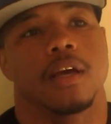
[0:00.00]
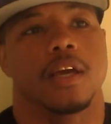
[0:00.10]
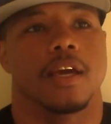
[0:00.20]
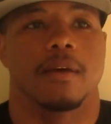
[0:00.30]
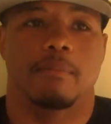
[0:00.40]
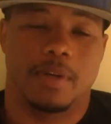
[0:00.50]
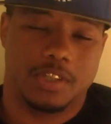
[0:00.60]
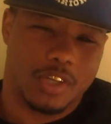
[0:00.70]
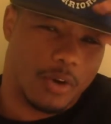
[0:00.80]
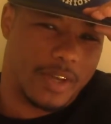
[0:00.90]
And
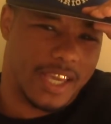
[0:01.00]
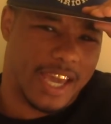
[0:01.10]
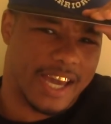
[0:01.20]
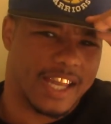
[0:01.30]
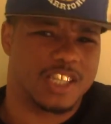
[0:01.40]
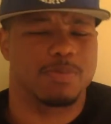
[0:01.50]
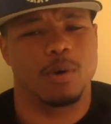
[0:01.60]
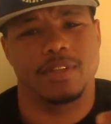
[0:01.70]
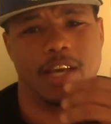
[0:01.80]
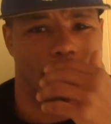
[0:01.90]
but you know, he had kind of
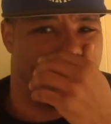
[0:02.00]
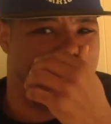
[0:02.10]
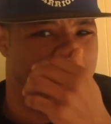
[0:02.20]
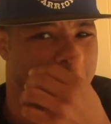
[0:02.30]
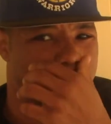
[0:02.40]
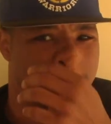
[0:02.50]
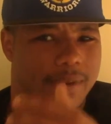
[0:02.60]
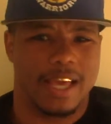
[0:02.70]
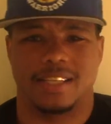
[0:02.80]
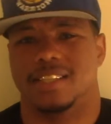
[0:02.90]
spoke down on my name,
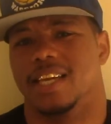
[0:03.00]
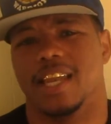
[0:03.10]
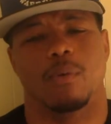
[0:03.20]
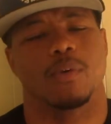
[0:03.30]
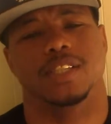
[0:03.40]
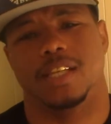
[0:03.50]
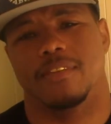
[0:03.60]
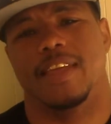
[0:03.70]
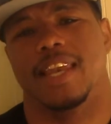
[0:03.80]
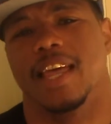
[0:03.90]
like saying I wasn't
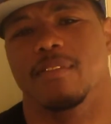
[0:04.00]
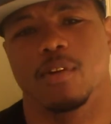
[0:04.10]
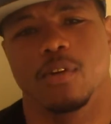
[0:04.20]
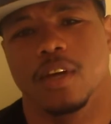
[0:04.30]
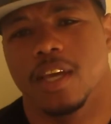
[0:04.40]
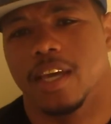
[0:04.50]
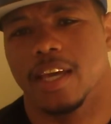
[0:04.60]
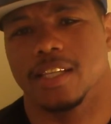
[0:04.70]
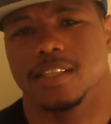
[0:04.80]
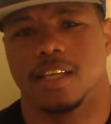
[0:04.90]
of that level
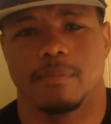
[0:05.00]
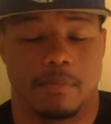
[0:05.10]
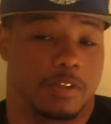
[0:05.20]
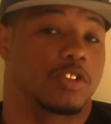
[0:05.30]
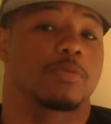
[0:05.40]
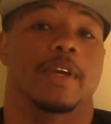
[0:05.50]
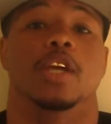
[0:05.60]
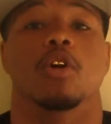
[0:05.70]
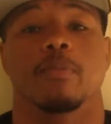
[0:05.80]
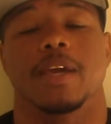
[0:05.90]
and
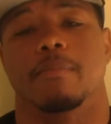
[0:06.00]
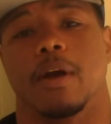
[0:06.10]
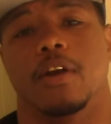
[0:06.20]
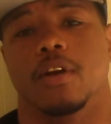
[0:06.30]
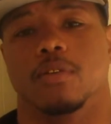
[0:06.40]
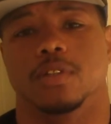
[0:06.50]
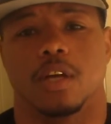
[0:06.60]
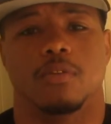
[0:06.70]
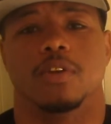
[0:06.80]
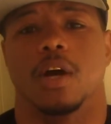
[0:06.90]
speaking on me and Berto.
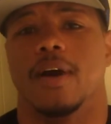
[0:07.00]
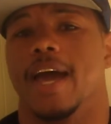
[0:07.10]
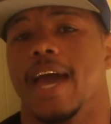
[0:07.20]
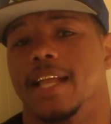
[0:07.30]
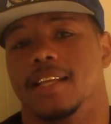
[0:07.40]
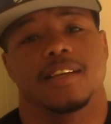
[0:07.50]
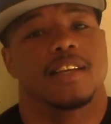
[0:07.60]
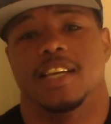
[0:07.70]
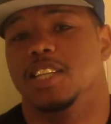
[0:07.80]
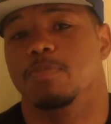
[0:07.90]
So, you know, I had
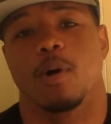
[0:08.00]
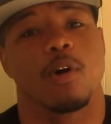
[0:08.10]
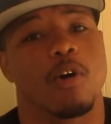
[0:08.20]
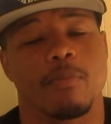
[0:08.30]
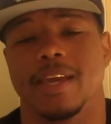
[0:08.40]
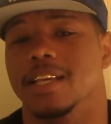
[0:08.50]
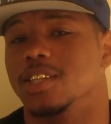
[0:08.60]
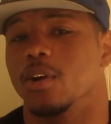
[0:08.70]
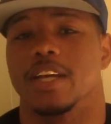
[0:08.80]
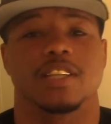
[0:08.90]
to, he spoke on me,
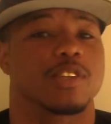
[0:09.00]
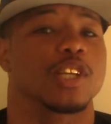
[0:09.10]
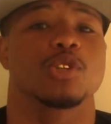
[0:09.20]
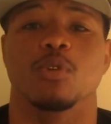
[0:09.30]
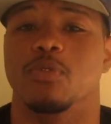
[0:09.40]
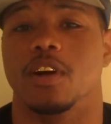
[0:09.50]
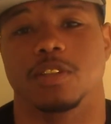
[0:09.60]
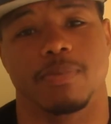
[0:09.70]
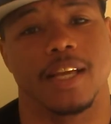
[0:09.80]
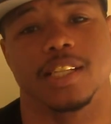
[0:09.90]
so he, he drew
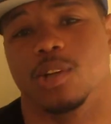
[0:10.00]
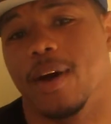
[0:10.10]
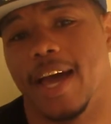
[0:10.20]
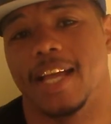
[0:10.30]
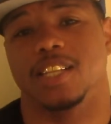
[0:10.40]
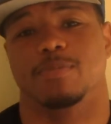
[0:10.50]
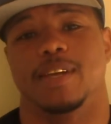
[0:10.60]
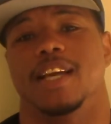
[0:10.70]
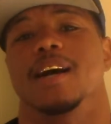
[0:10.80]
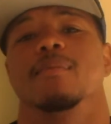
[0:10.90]
first blood, so I had to
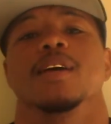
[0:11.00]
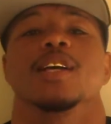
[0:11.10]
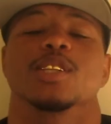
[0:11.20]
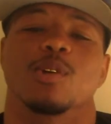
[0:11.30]
speak up.